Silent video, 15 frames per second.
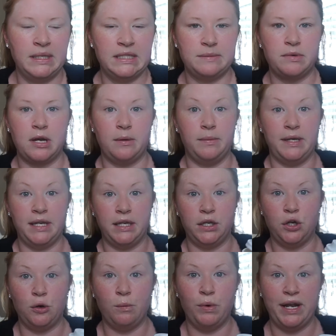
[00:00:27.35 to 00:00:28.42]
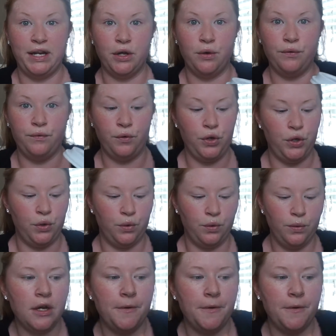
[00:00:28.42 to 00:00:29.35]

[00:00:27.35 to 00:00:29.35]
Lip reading: it's probably no bueno for you.